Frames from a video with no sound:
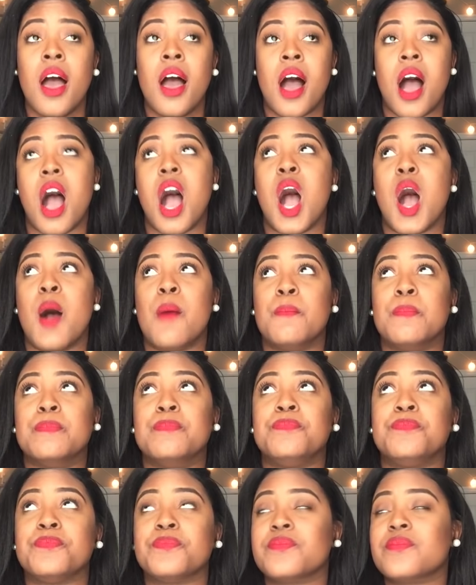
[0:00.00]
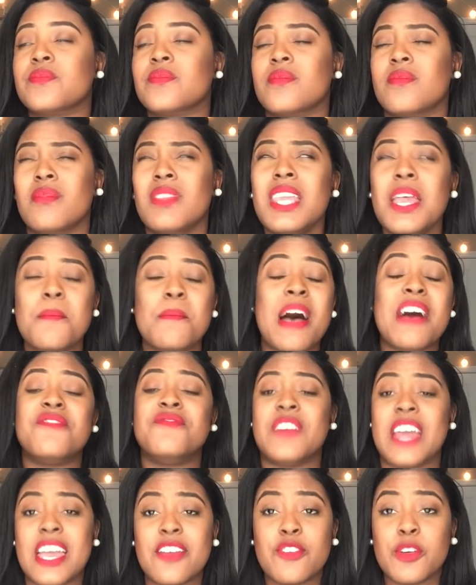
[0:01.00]
My
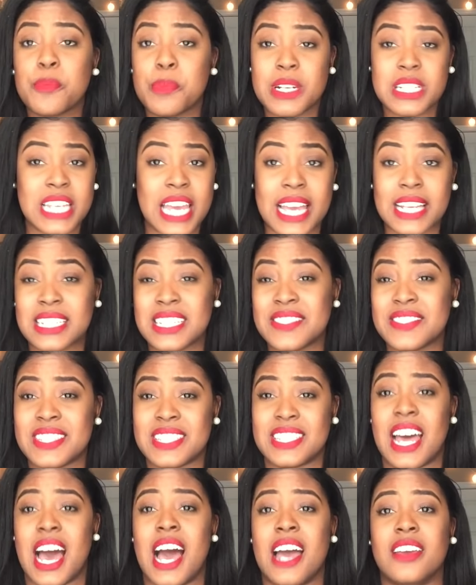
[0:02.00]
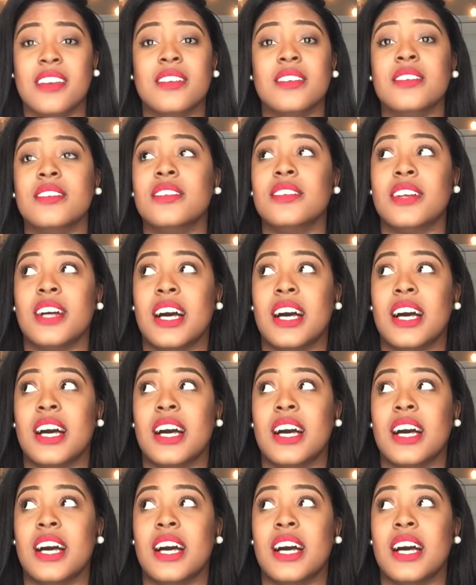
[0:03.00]
favorite protective style